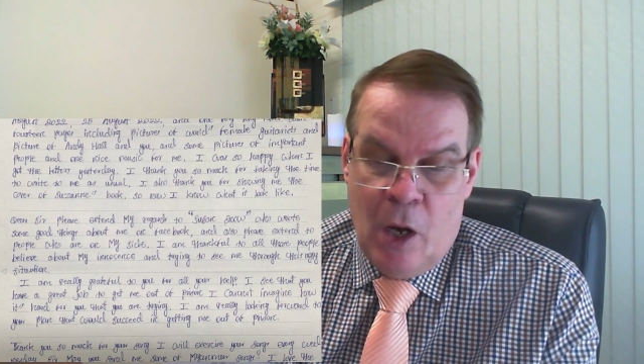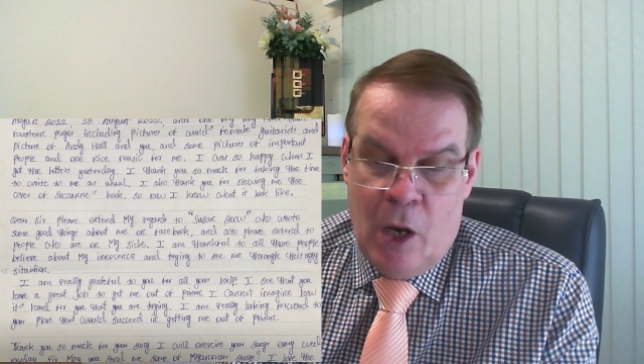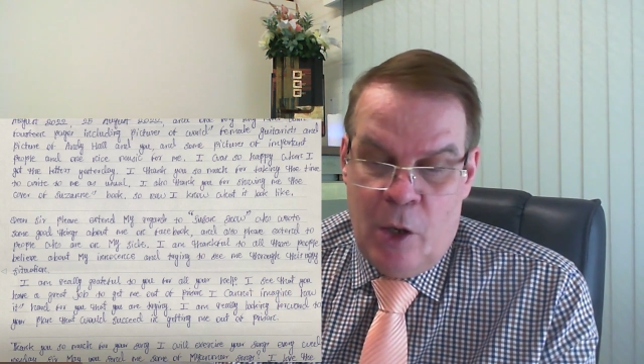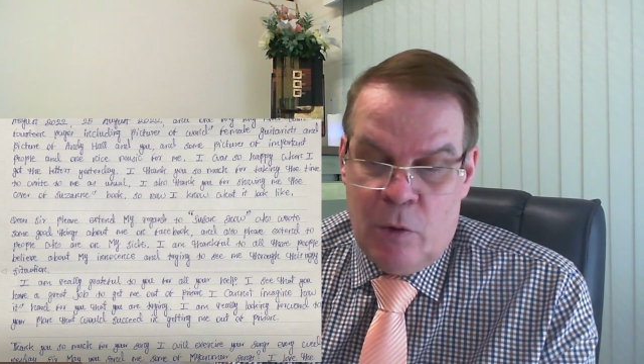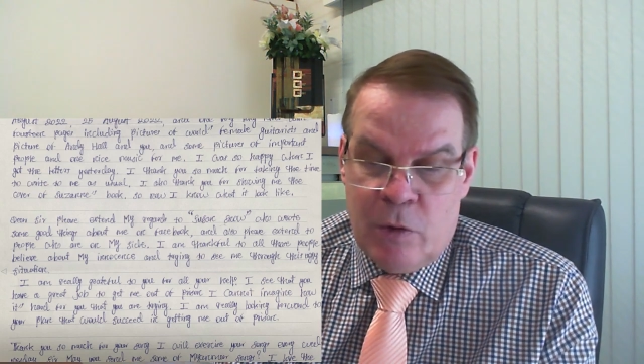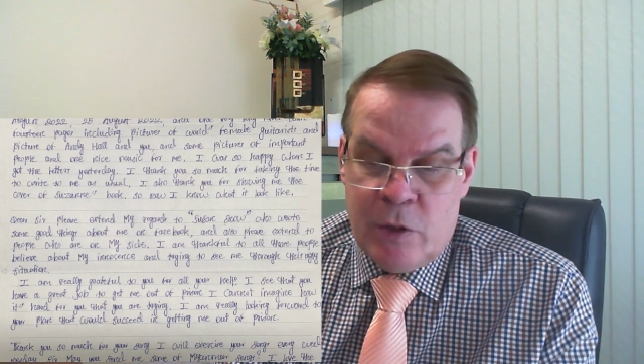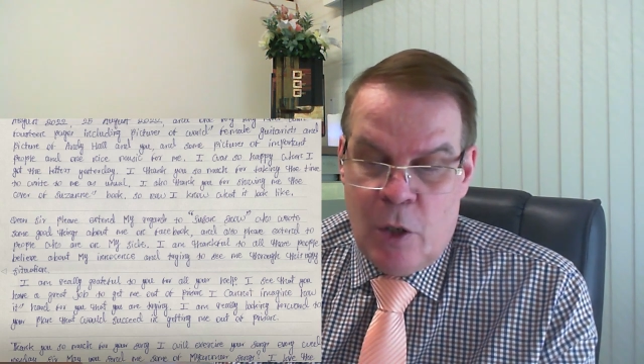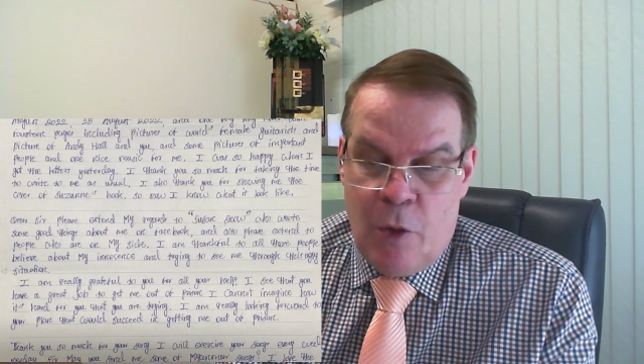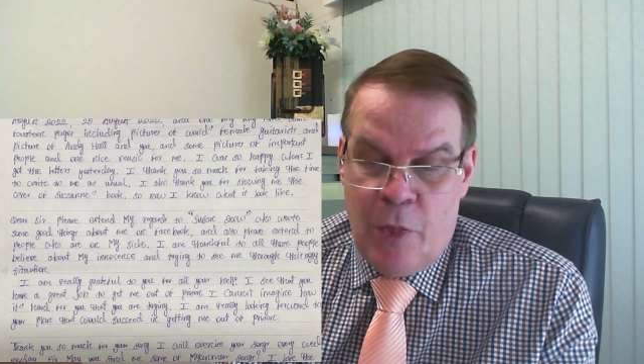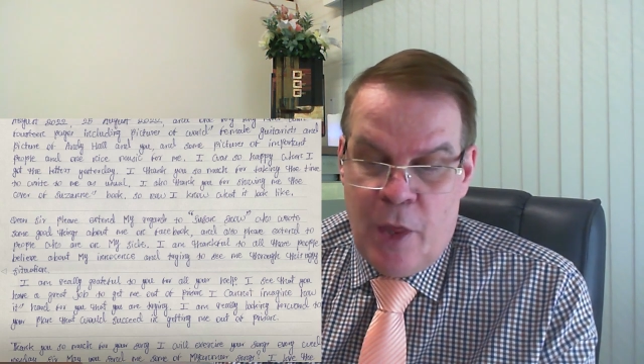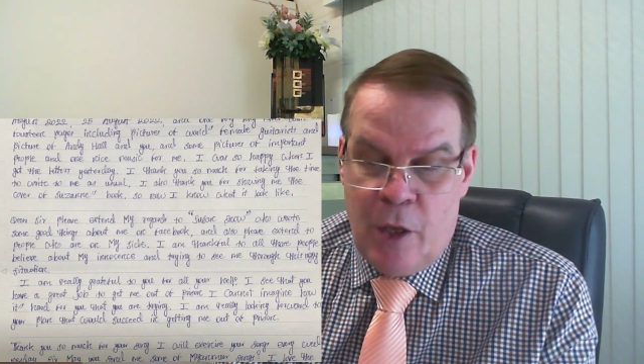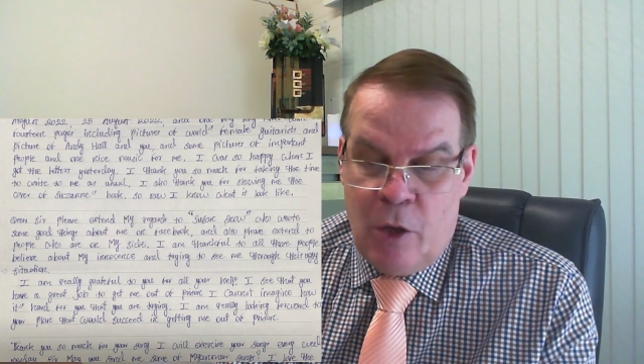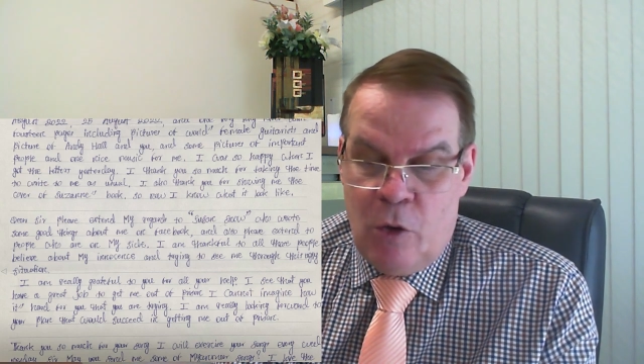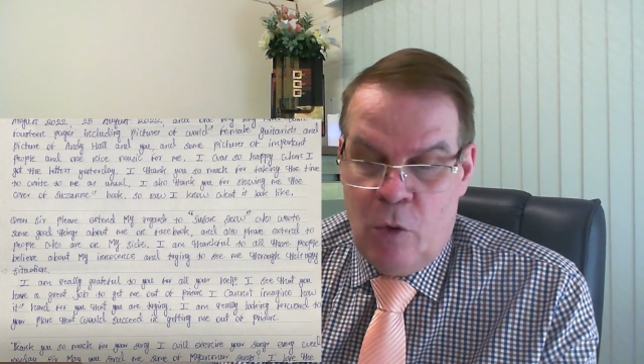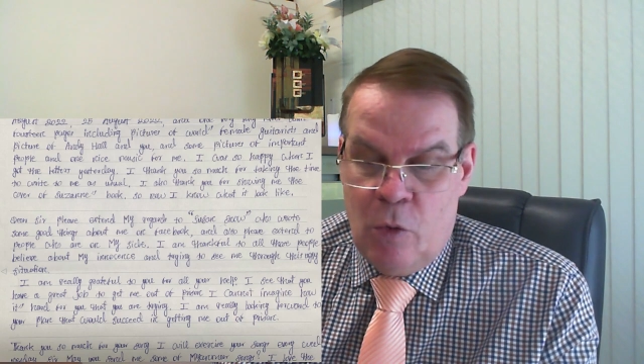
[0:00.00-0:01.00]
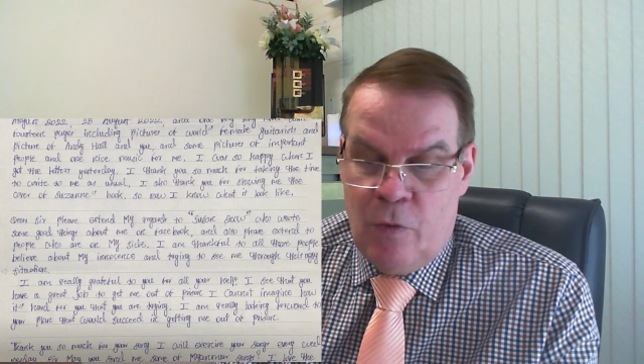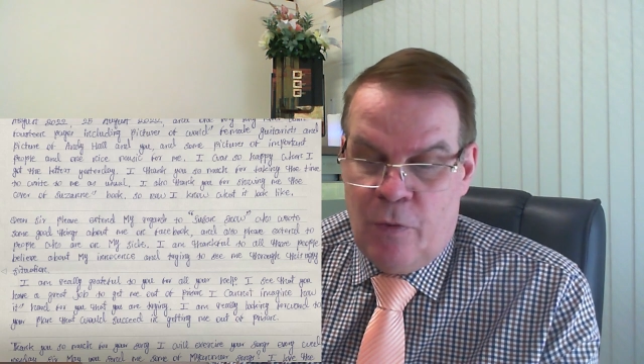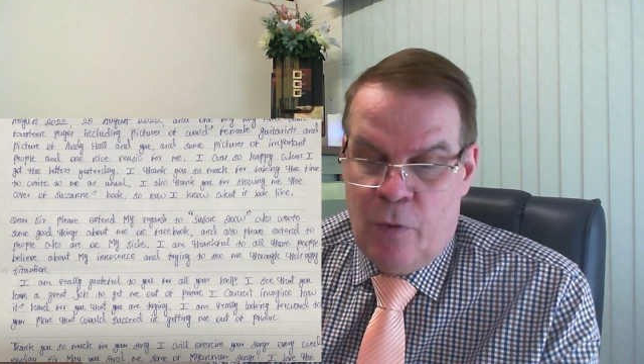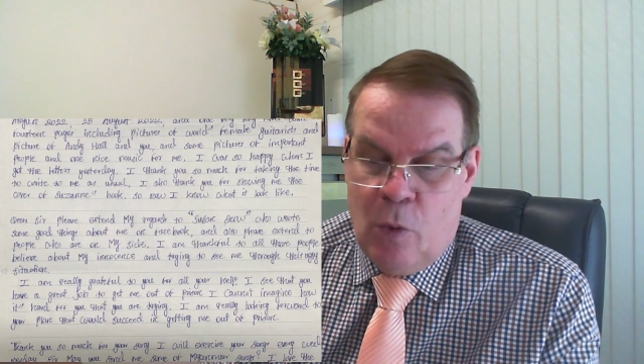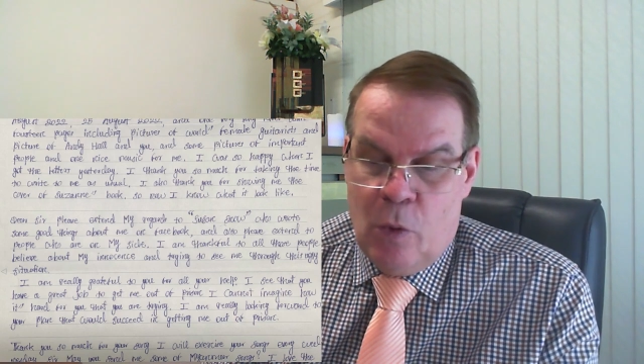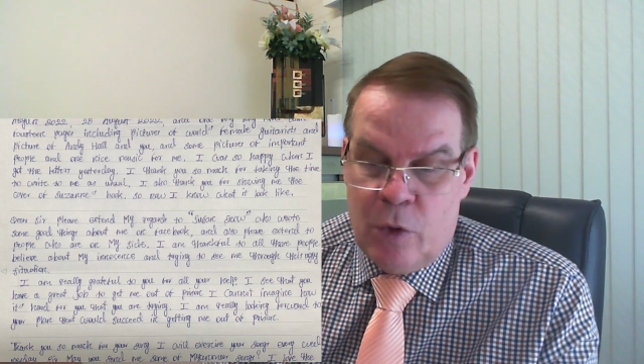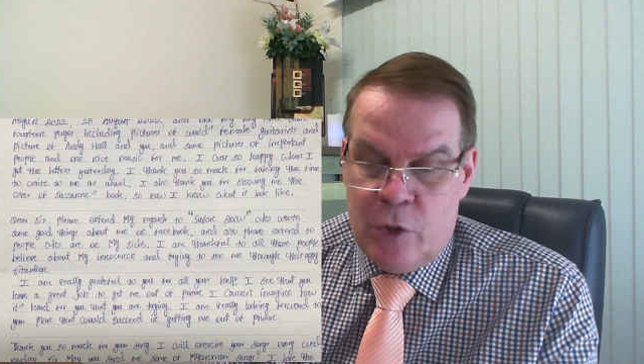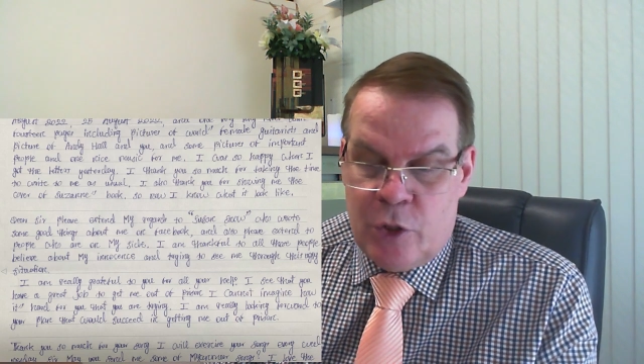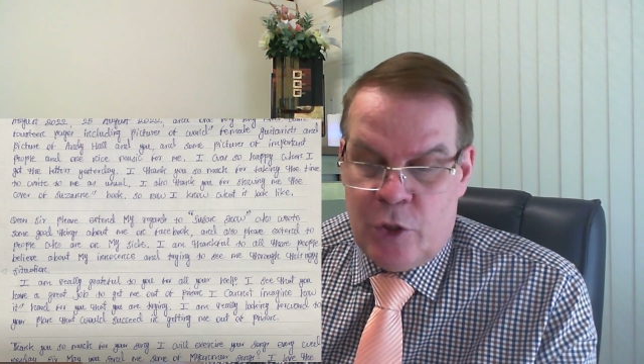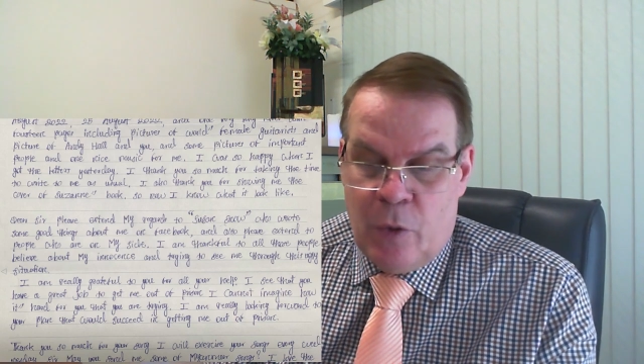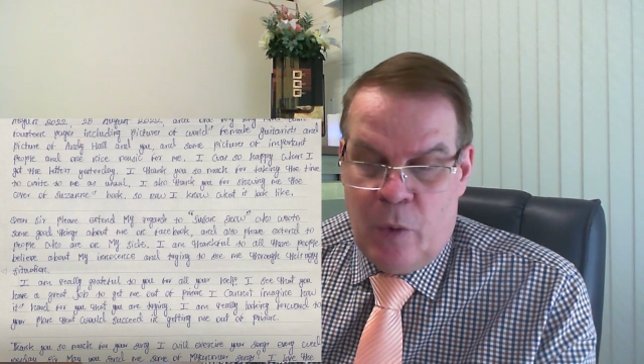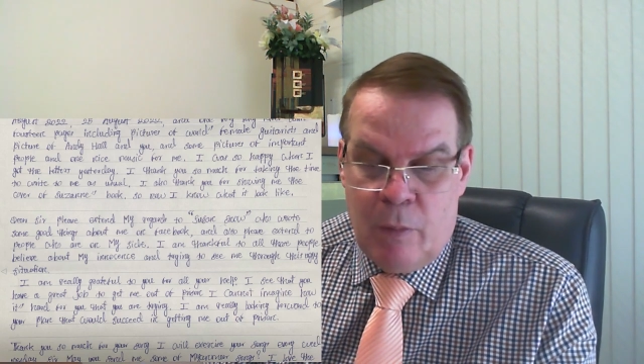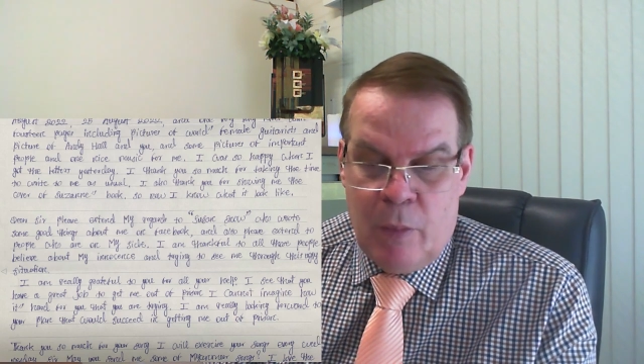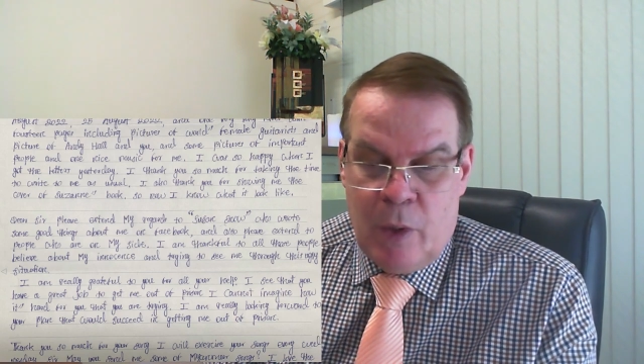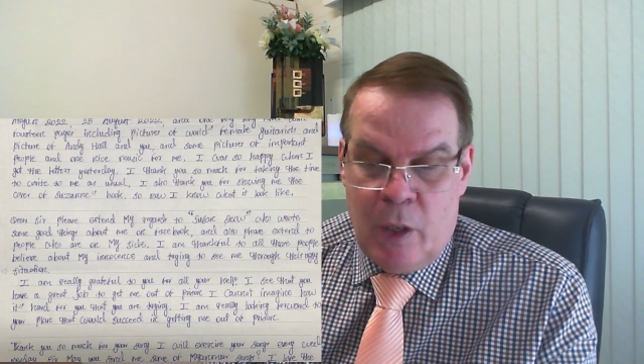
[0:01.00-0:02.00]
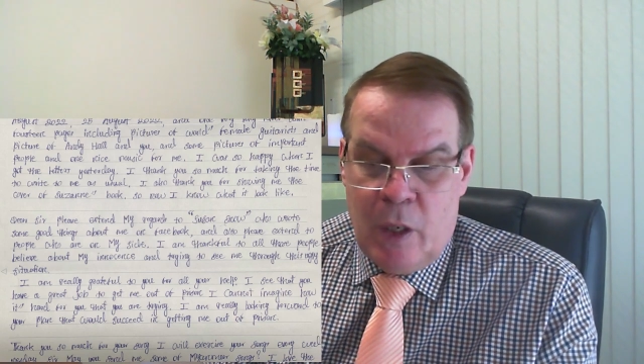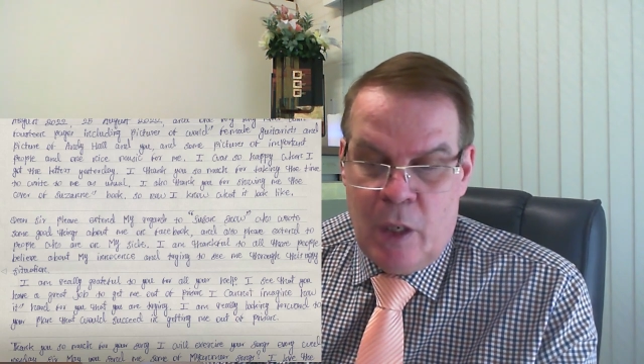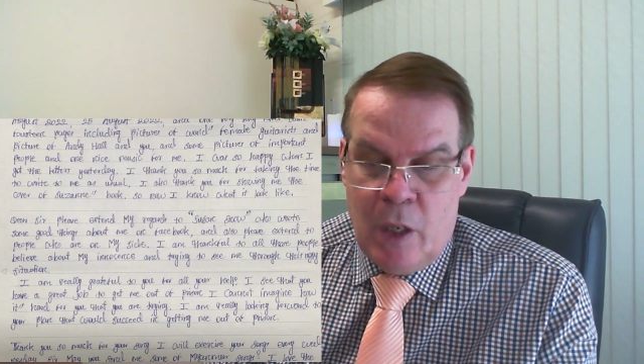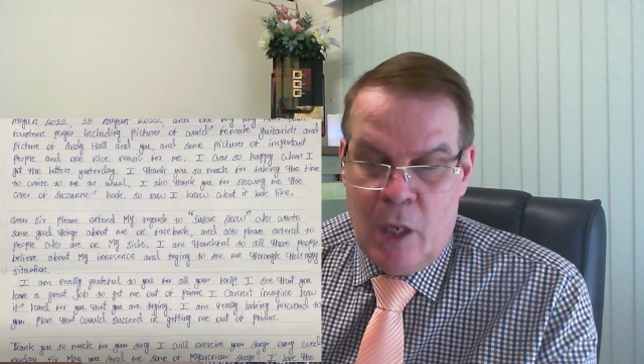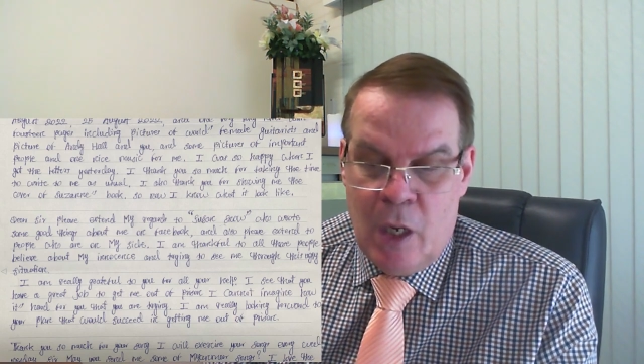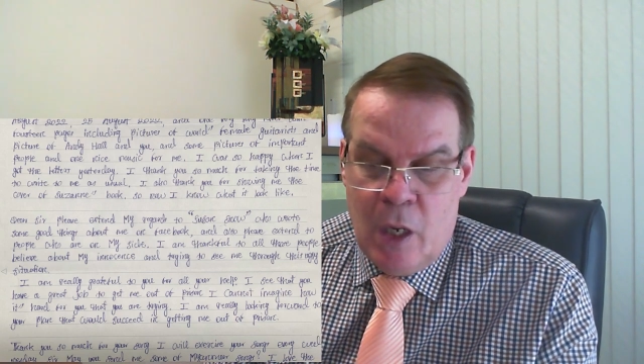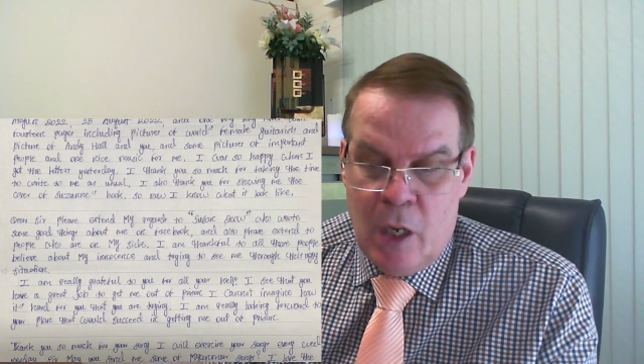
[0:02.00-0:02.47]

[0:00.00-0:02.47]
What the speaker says: I also thank you for showing me